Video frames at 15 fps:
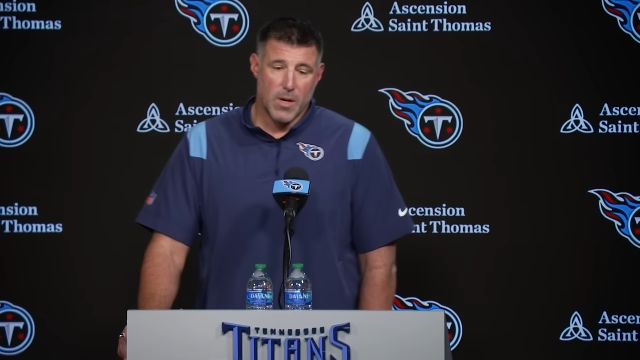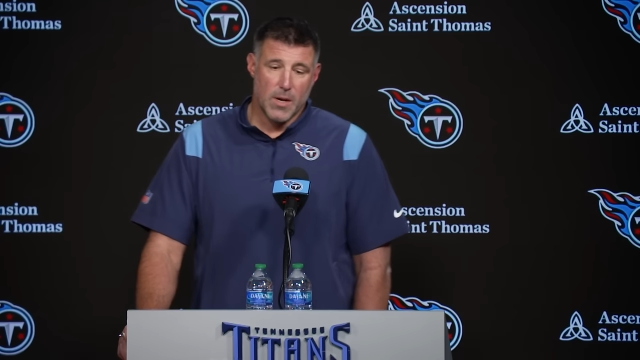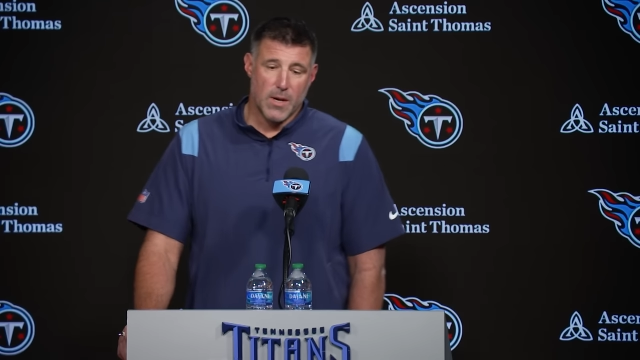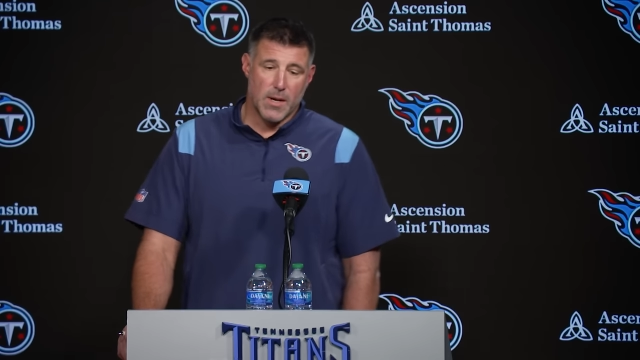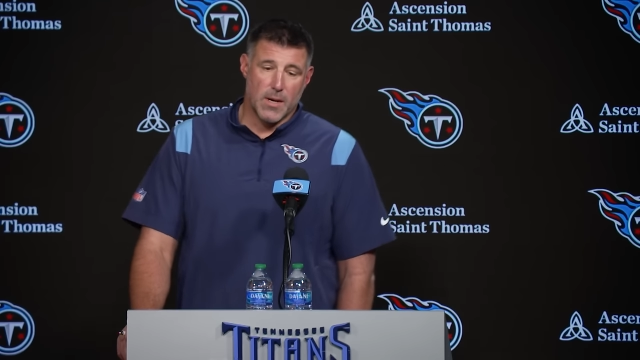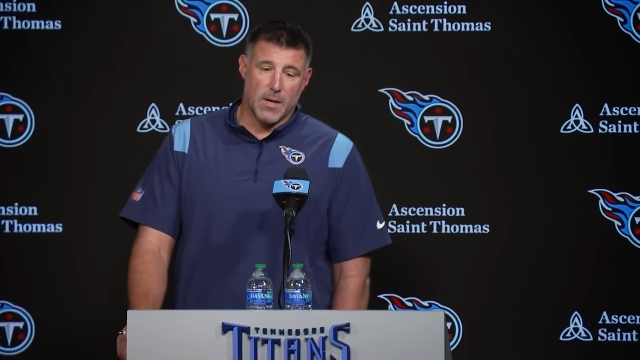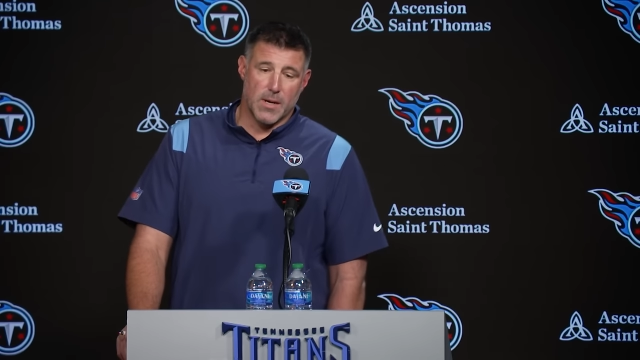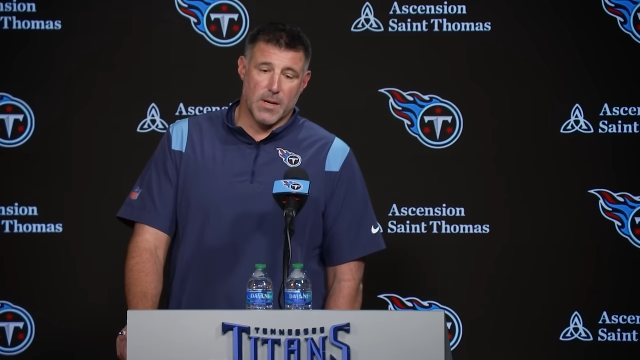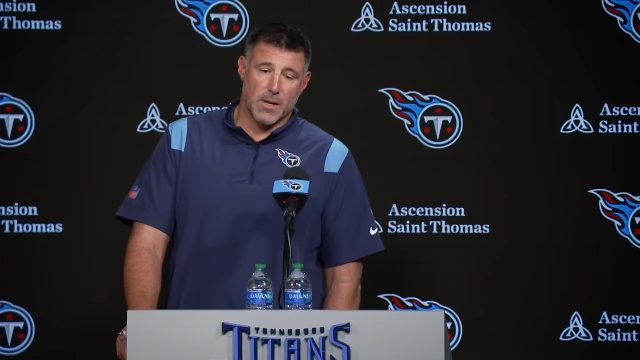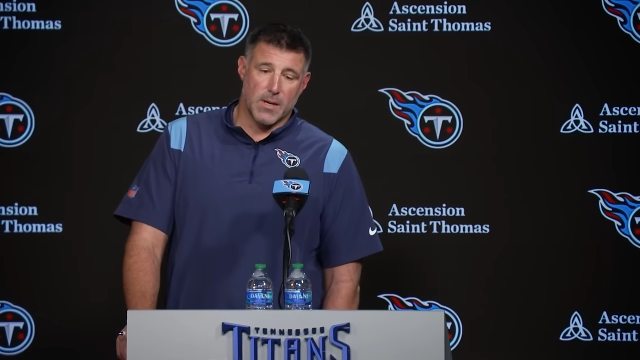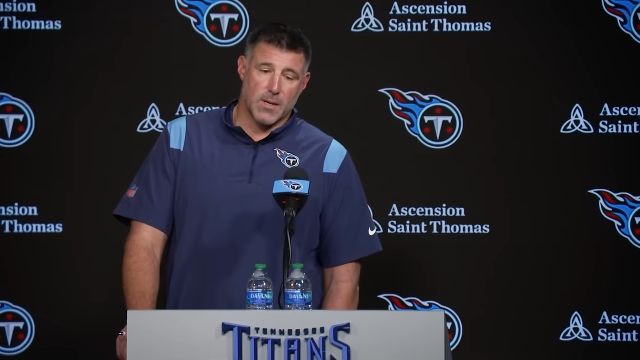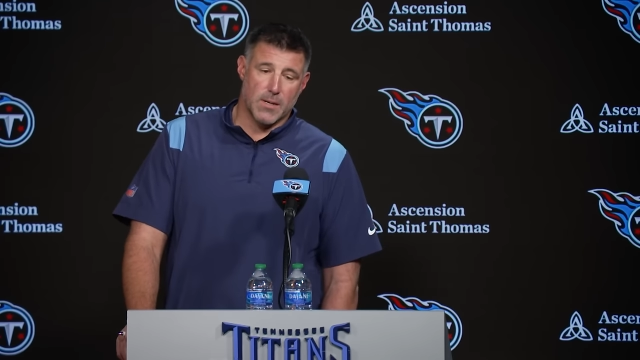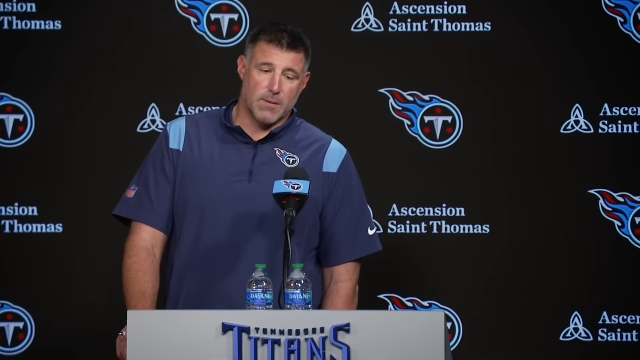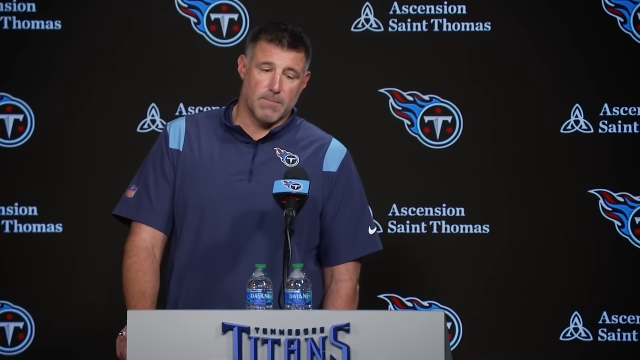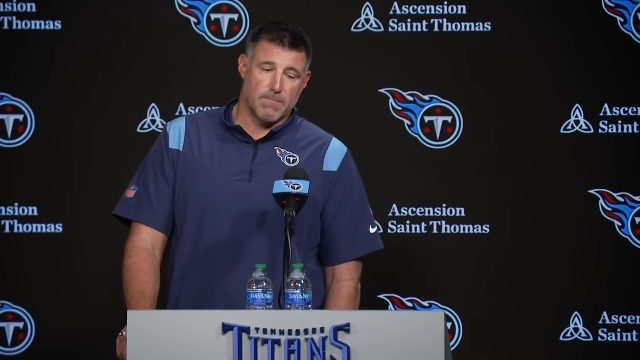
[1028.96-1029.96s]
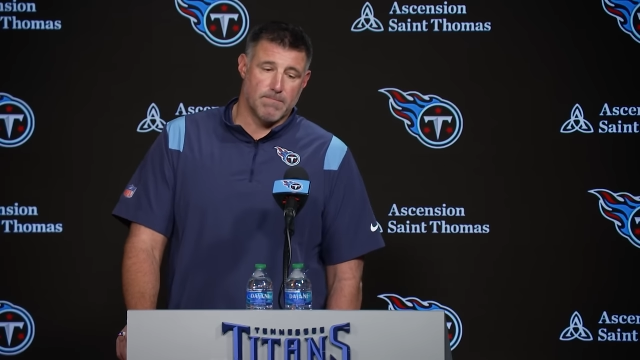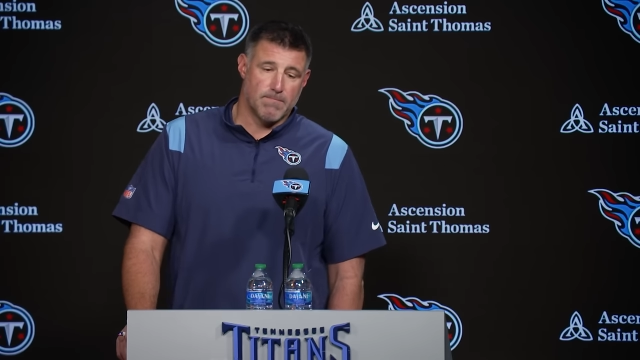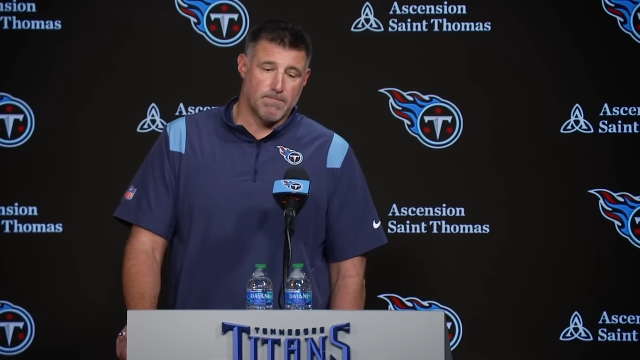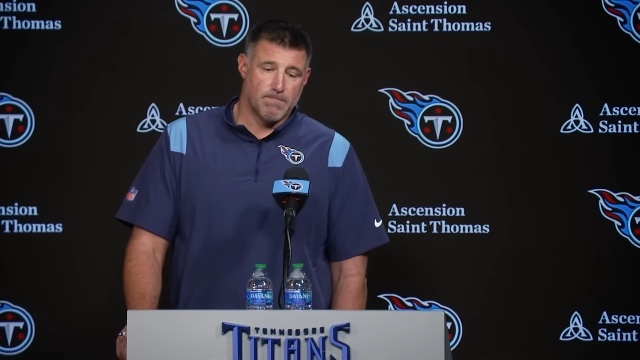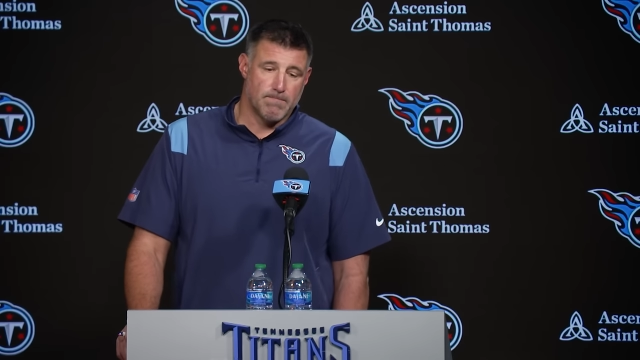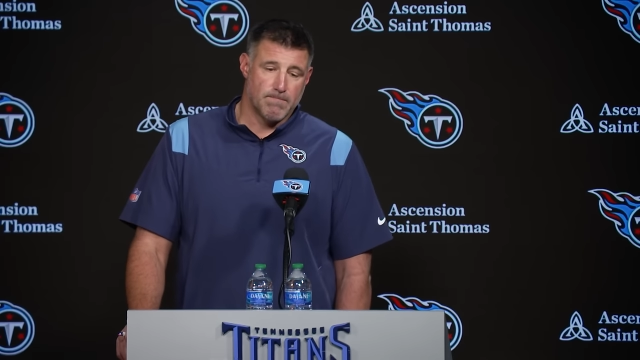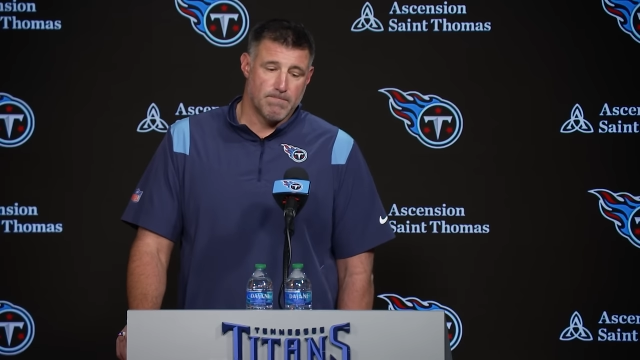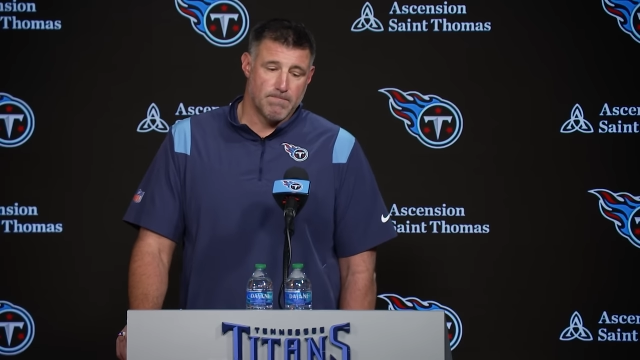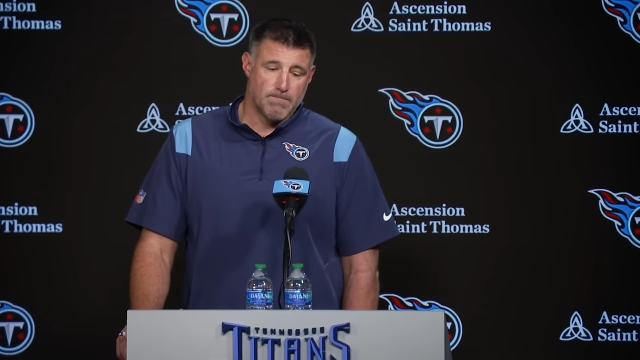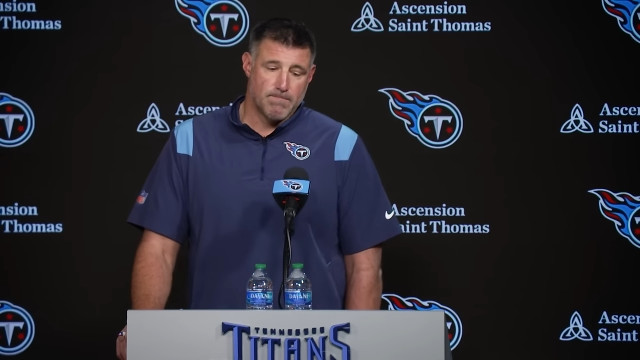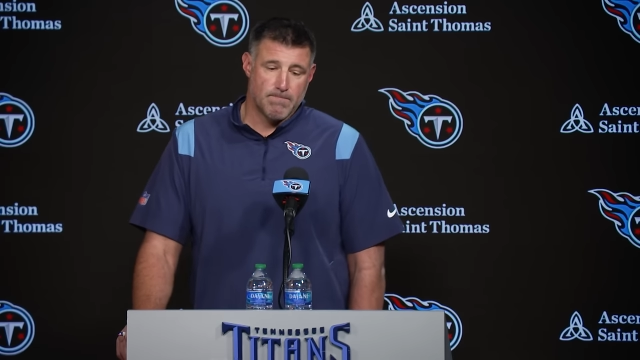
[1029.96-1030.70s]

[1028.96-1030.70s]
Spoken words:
(silence)